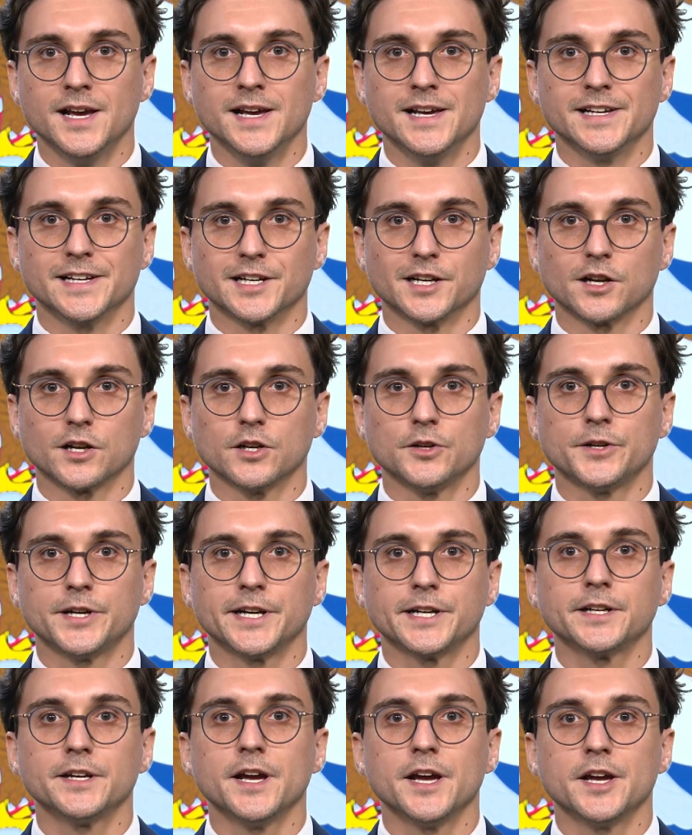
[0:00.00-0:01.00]

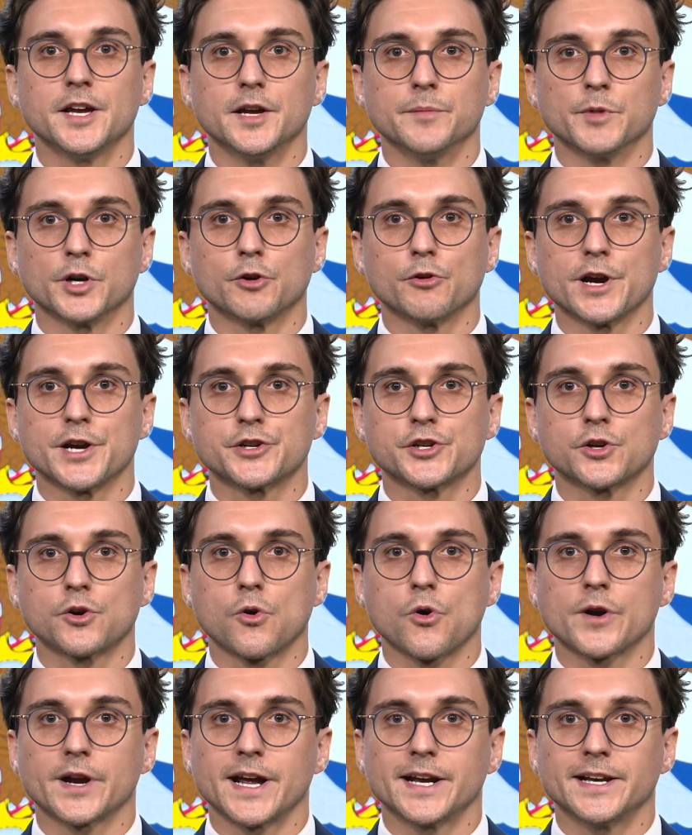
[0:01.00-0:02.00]
including immigration
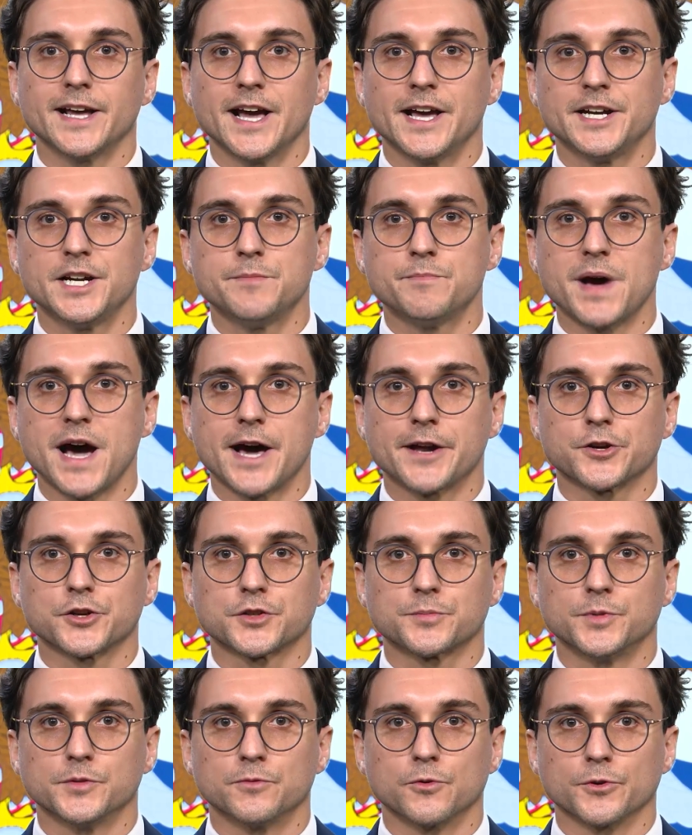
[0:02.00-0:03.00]
court and any matters
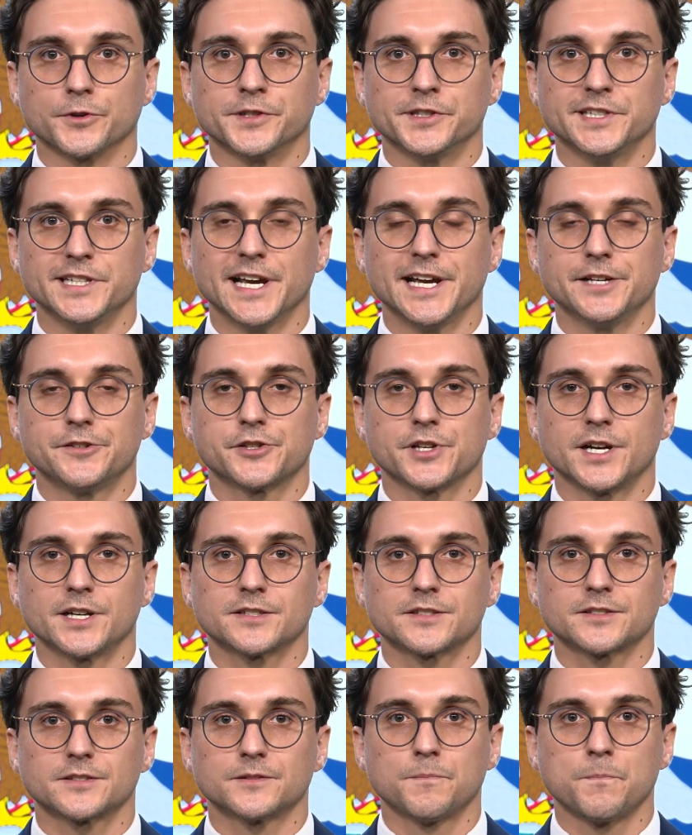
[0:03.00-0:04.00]
before
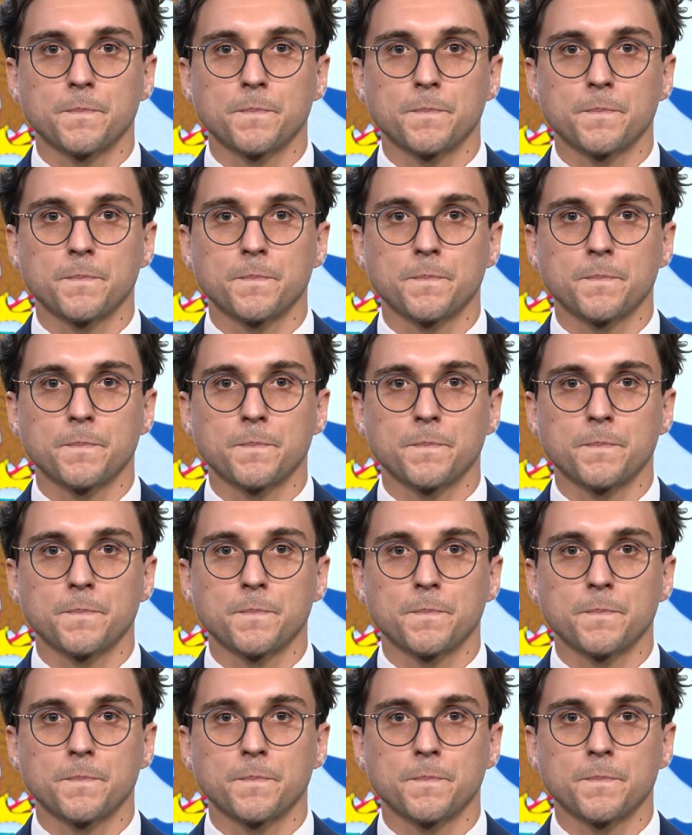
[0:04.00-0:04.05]
DHS.